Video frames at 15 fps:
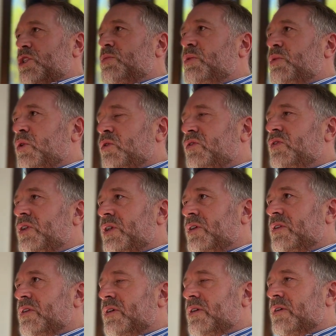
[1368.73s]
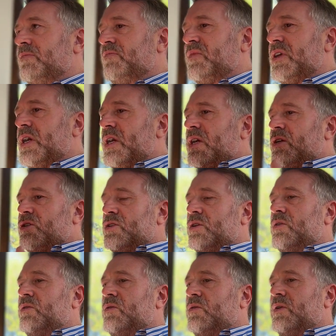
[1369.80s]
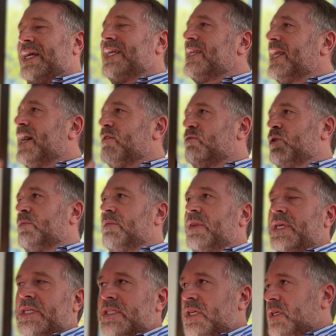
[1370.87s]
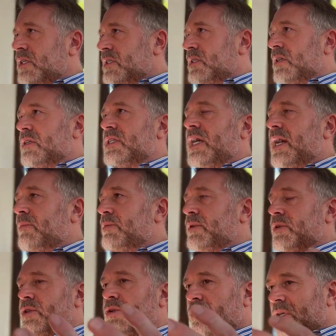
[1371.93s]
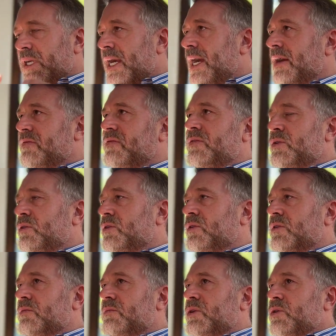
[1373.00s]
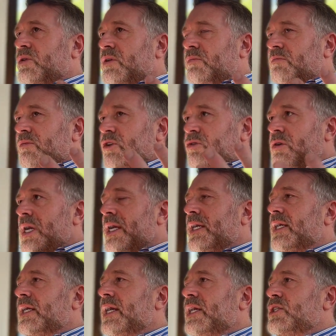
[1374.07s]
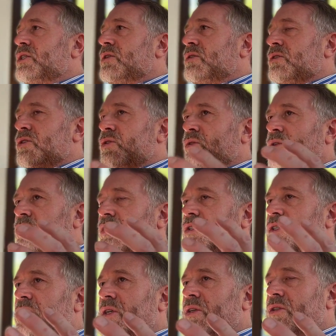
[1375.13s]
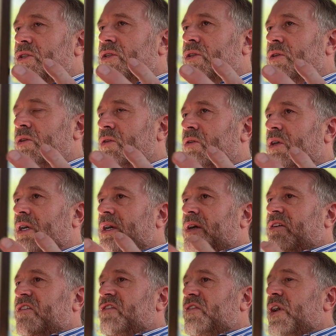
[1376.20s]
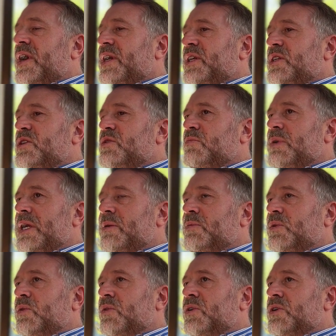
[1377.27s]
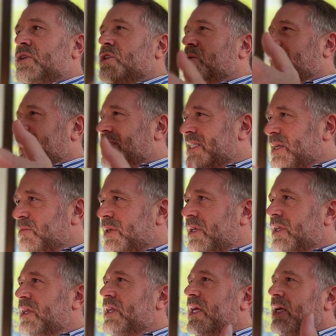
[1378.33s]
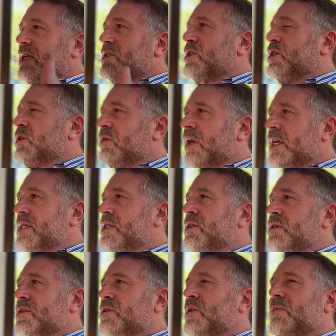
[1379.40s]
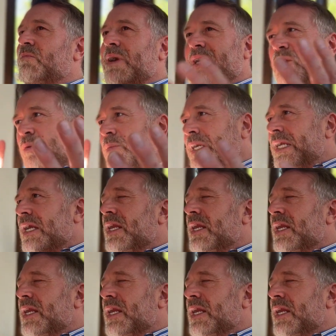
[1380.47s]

explore further. So in that room, things are going to start to happen. You're going to create connections. You're going to start to find people that are doing similar things that you'd like to do. It may not be